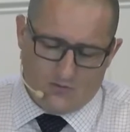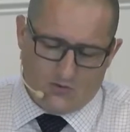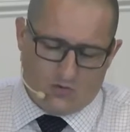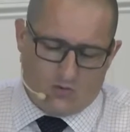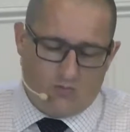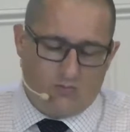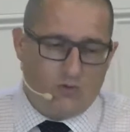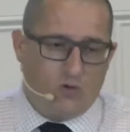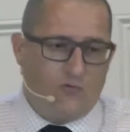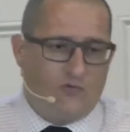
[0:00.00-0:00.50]

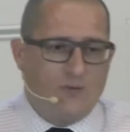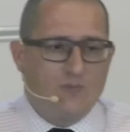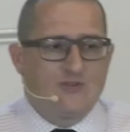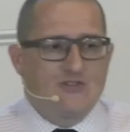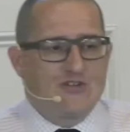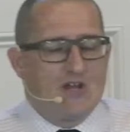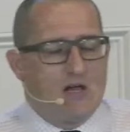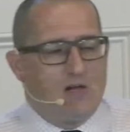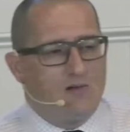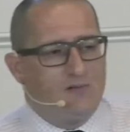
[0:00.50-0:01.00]
to remove
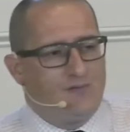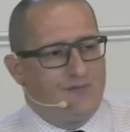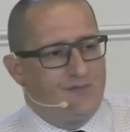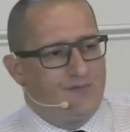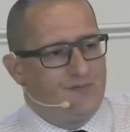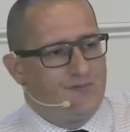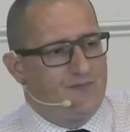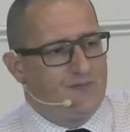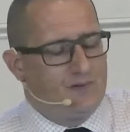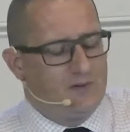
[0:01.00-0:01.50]

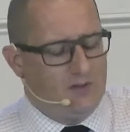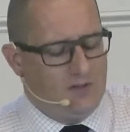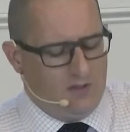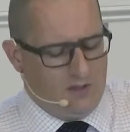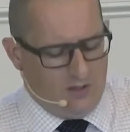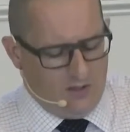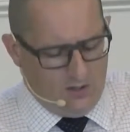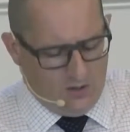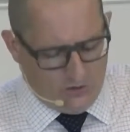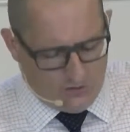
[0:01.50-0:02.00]
himself,
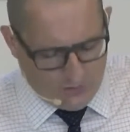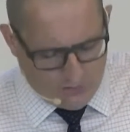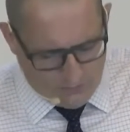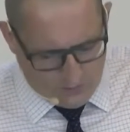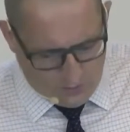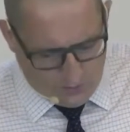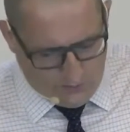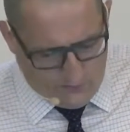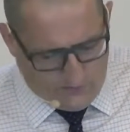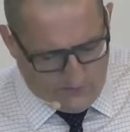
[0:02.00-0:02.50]
to
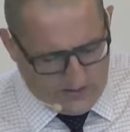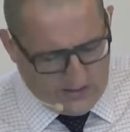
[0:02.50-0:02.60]
remove